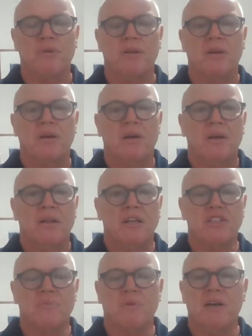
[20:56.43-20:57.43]
But
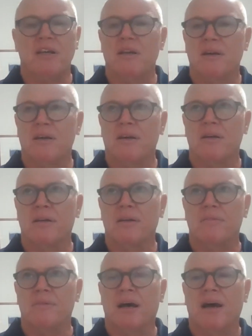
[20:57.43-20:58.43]
there's one
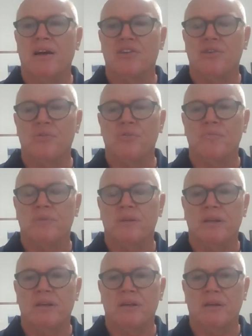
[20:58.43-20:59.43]
in RQ
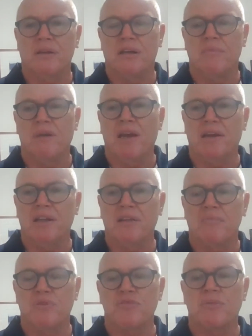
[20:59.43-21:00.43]
in Manly
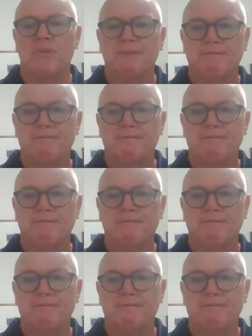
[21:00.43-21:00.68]
in Brisbane.